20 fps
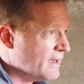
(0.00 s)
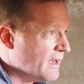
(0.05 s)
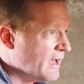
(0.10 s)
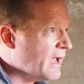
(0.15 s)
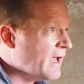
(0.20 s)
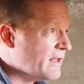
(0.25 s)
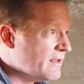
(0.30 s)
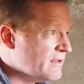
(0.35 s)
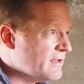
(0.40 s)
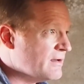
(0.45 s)

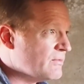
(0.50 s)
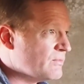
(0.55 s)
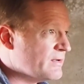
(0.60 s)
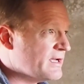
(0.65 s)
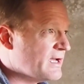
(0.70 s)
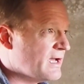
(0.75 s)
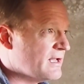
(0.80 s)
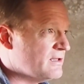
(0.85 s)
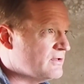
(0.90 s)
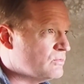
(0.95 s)
and then we
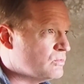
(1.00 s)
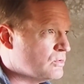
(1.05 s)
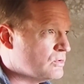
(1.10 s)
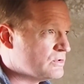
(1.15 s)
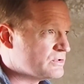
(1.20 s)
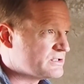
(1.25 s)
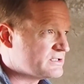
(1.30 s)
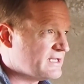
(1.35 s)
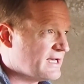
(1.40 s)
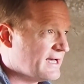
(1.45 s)
had the
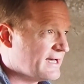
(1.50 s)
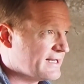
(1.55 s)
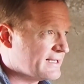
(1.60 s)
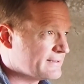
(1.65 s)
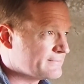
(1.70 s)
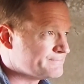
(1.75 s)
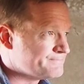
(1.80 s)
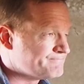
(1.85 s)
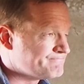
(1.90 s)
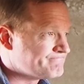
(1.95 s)
war
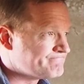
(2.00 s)
starting.